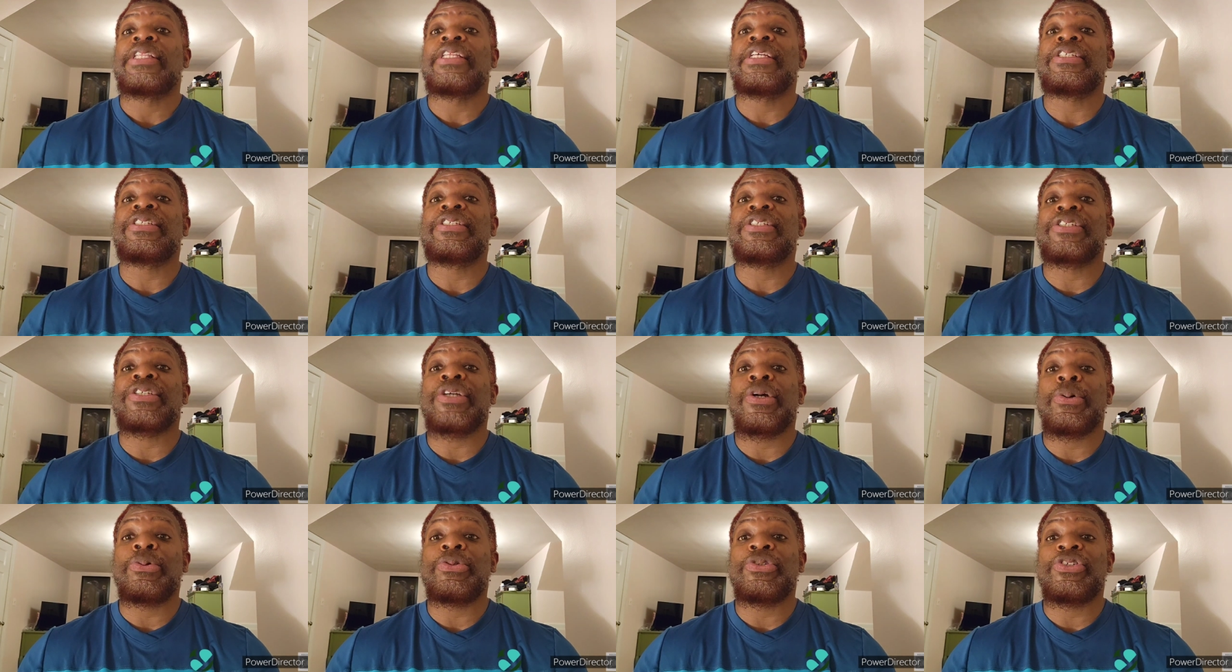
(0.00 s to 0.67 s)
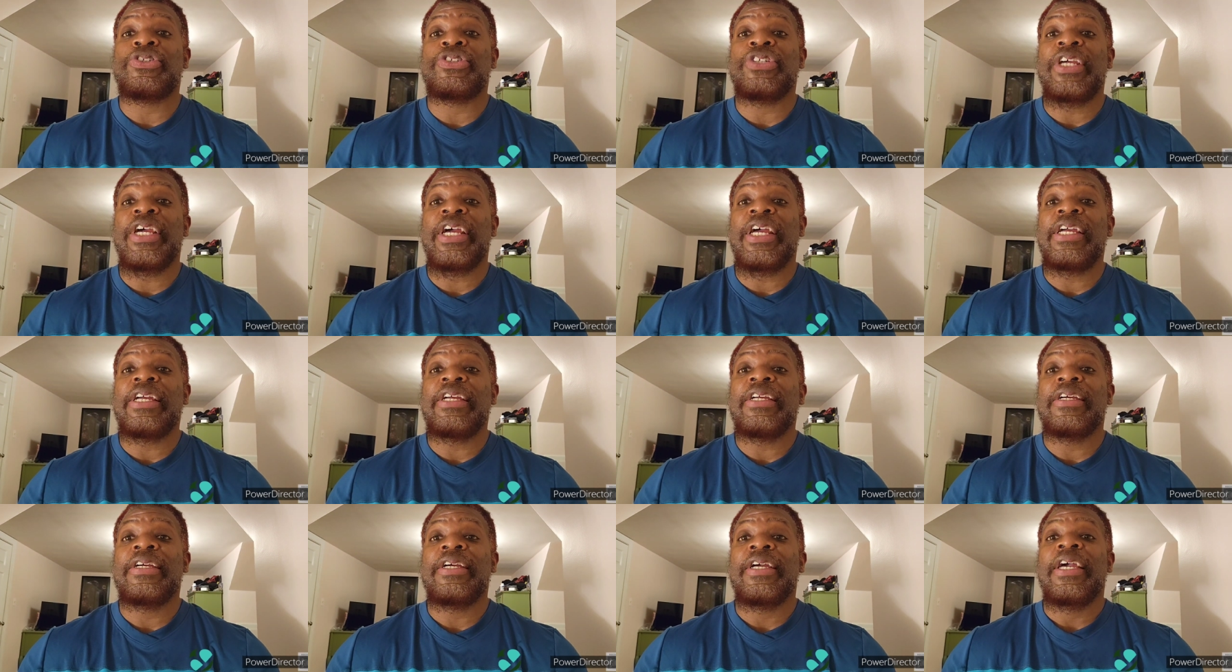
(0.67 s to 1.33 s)
This is Coach
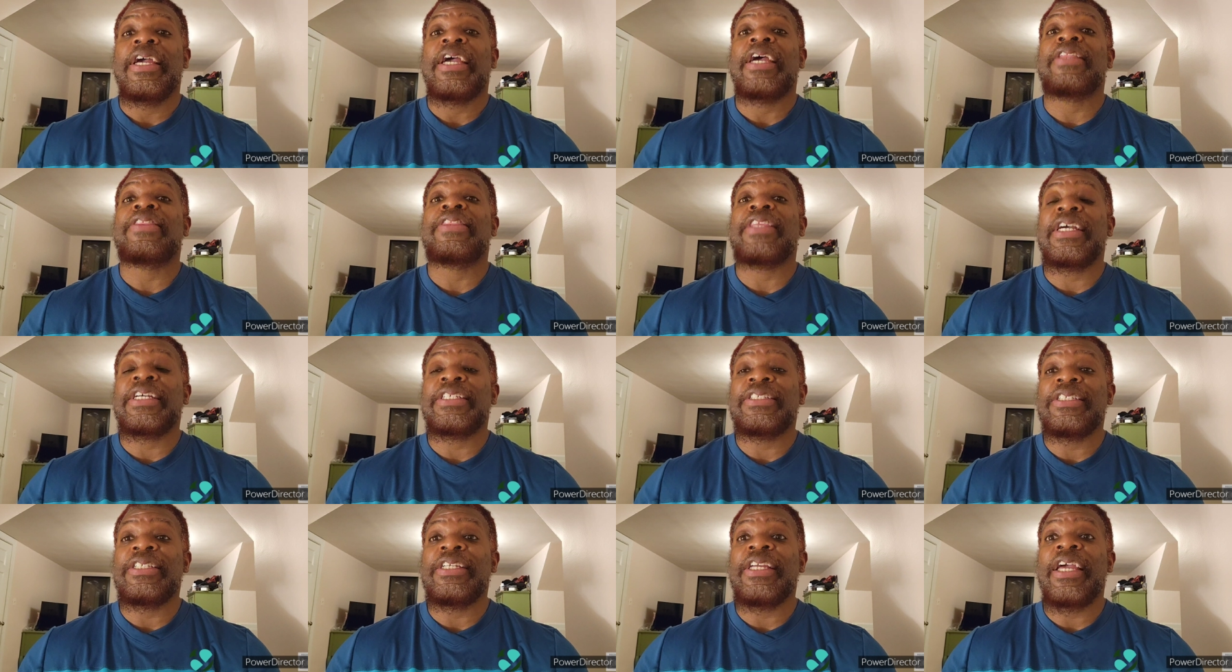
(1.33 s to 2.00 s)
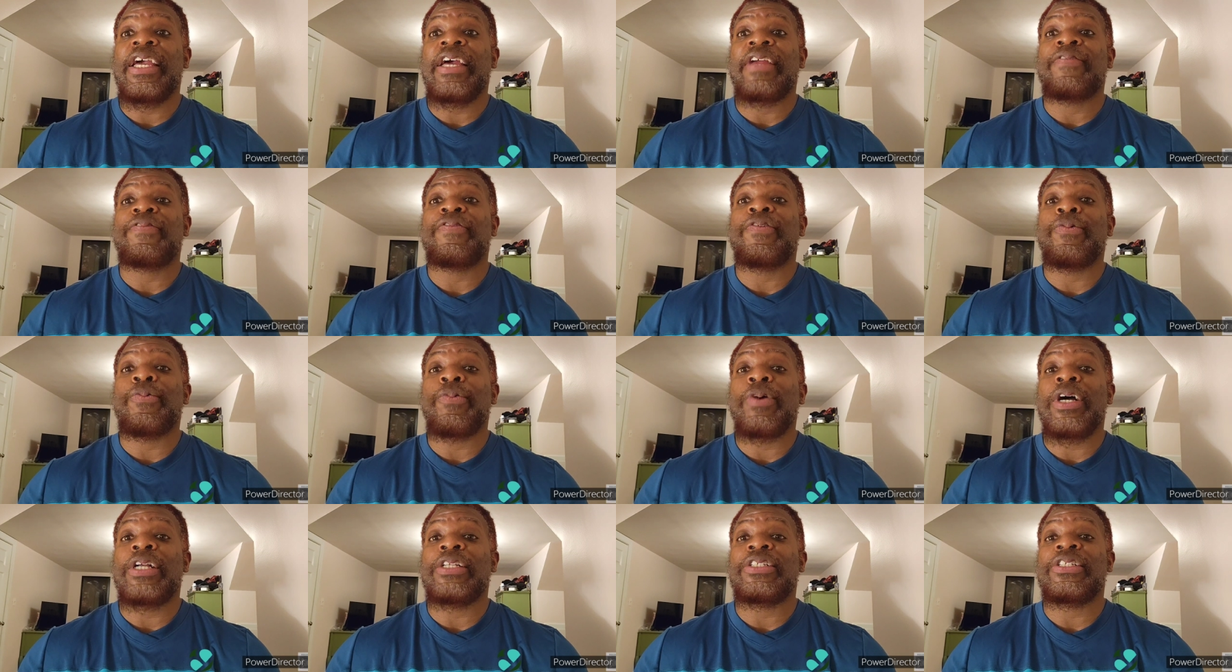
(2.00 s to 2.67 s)
Jay, and thanks again
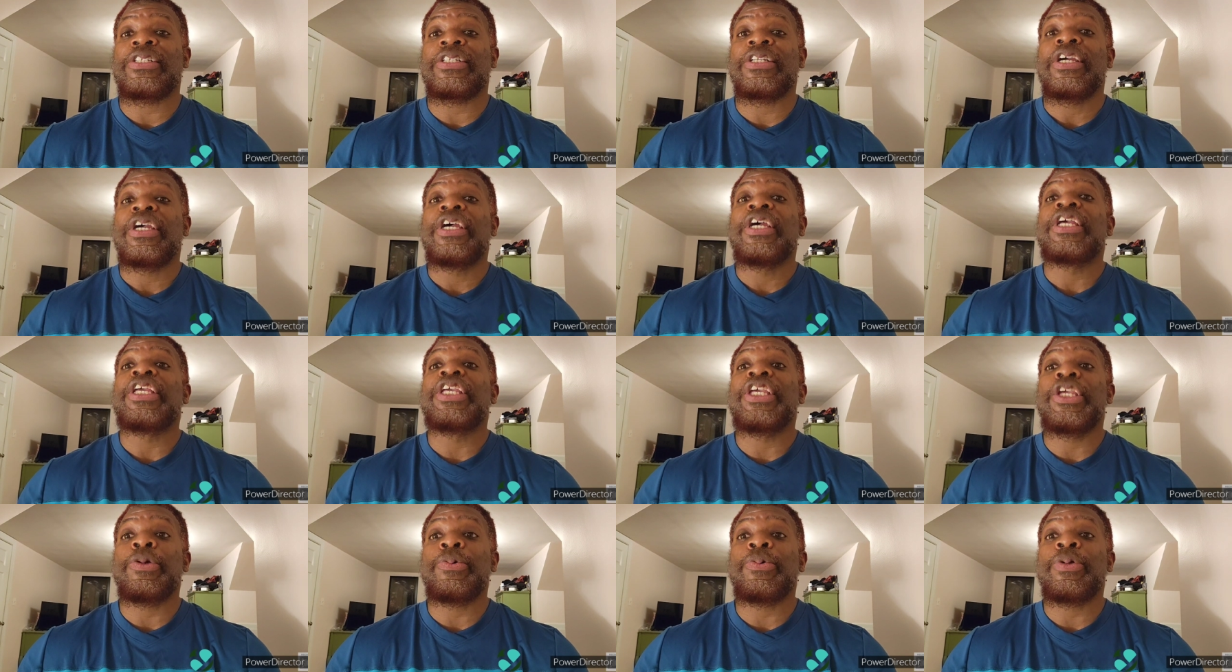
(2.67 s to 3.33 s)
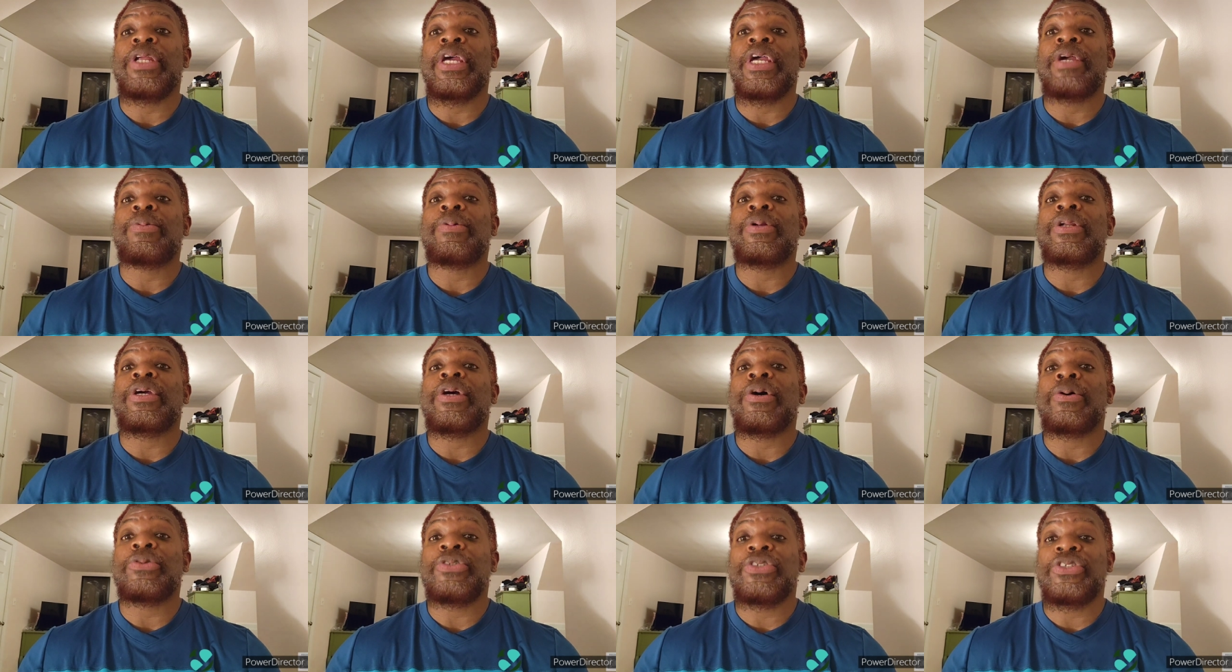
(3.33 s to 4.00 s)
for watching Q&A
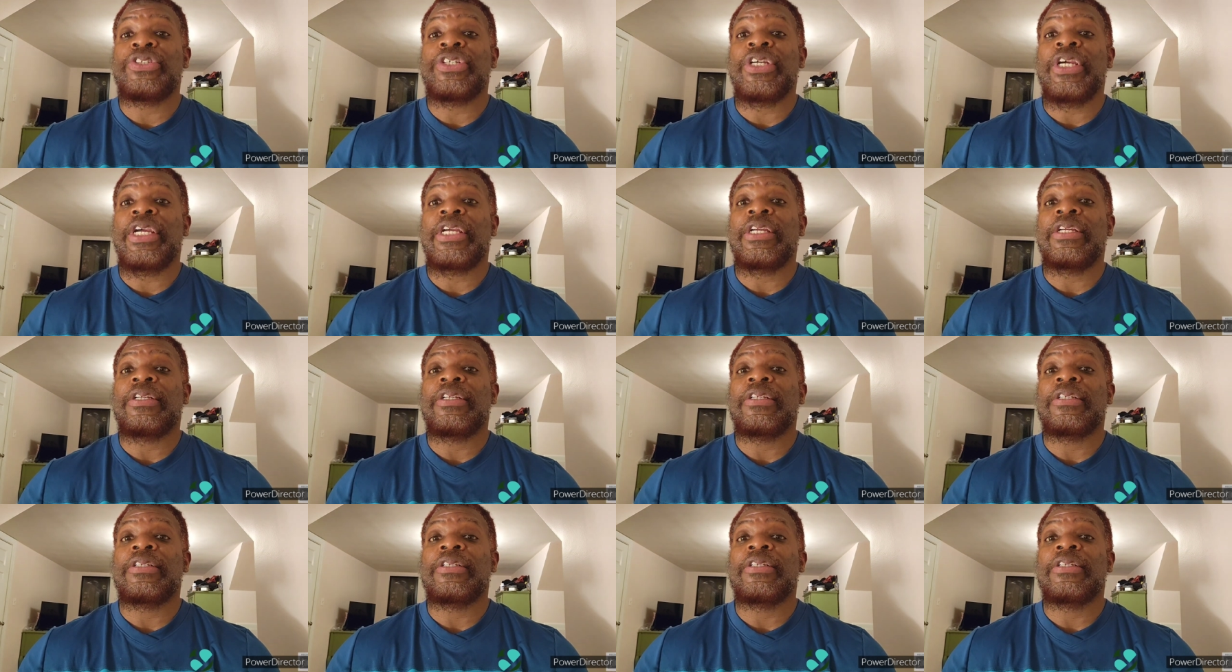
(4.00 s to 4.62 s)
with Coach Jay.